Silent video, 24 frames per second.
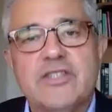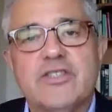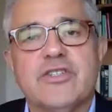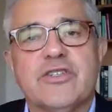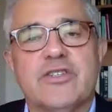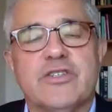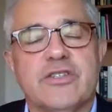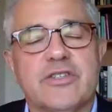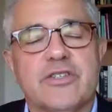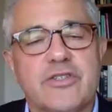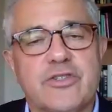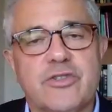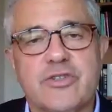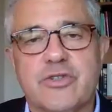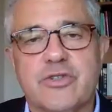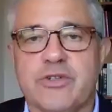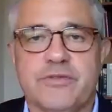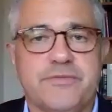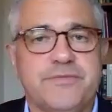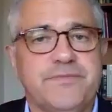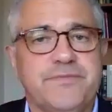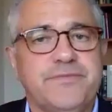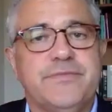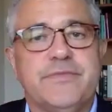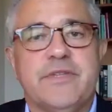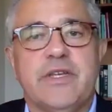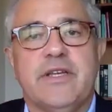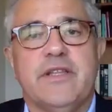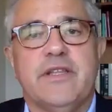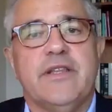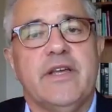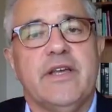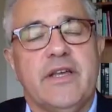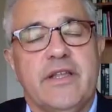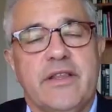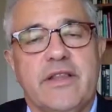certainly true.
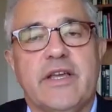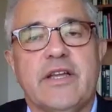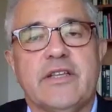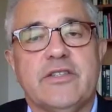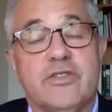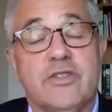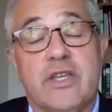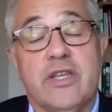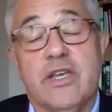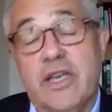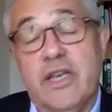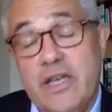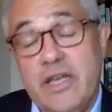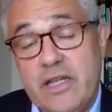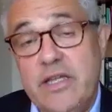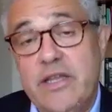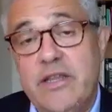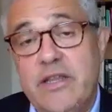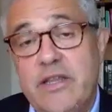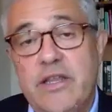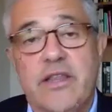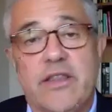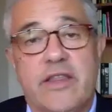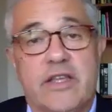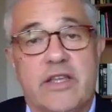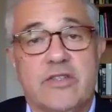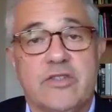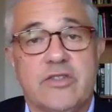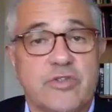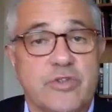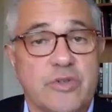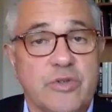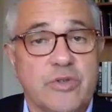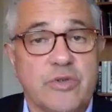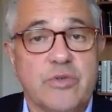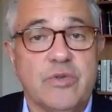That's
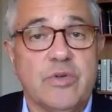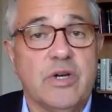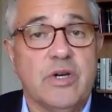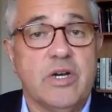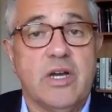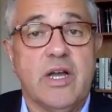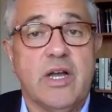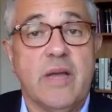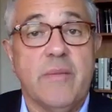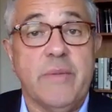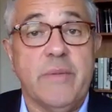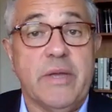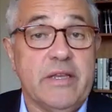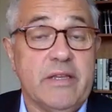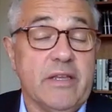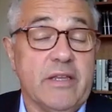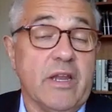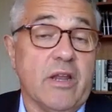true. I mean,